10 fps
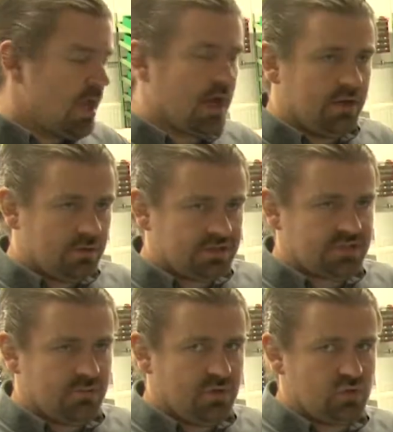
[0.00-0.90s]
I know that
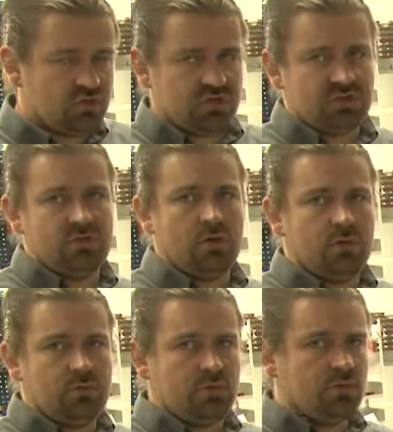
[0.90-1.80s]
some users
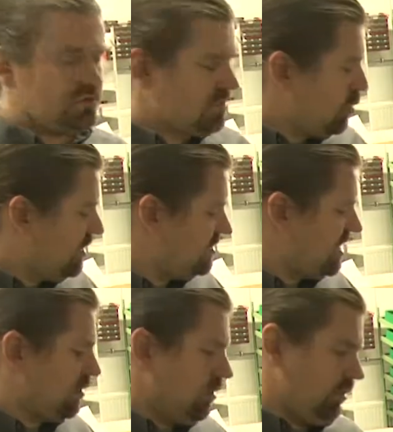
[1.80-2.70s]
don't use the winch
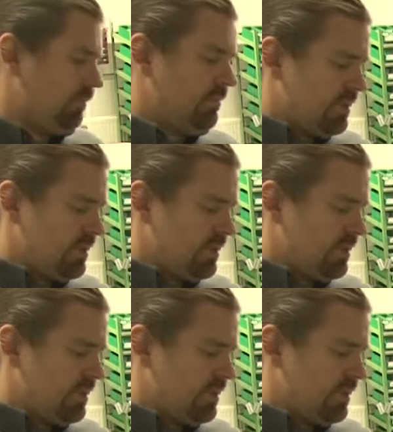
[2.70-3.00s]
at all,